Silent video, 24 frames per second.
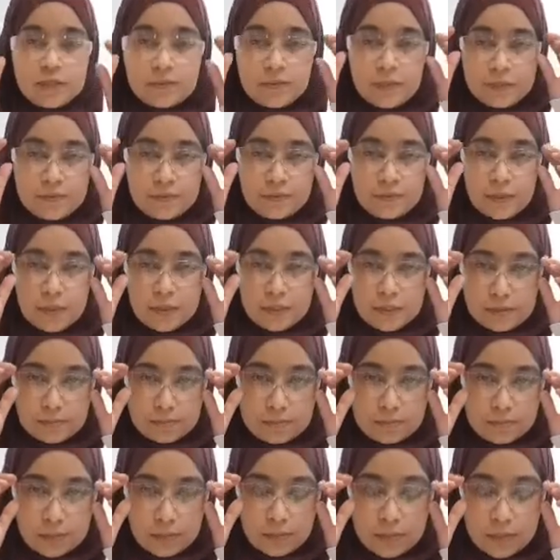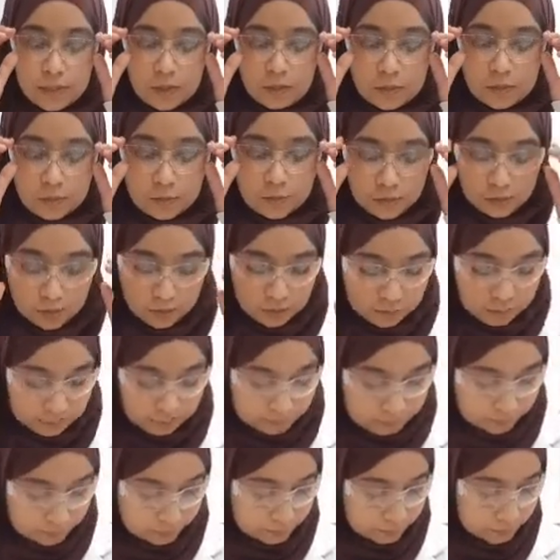things first, put my goggles on.
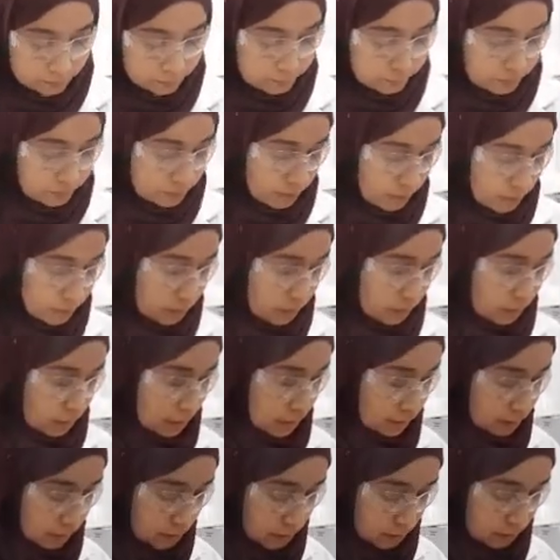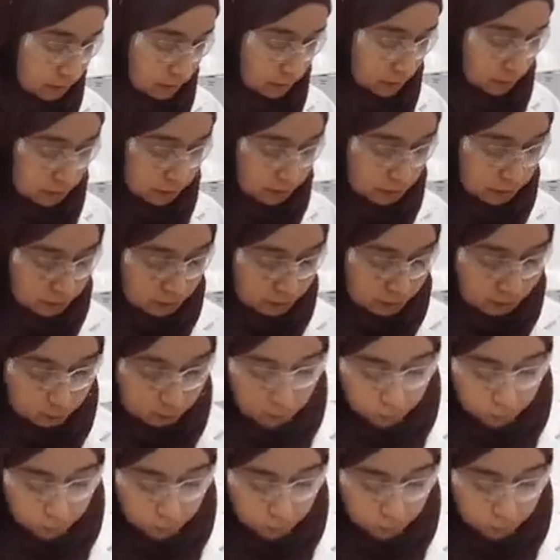Then I'm going to slice a small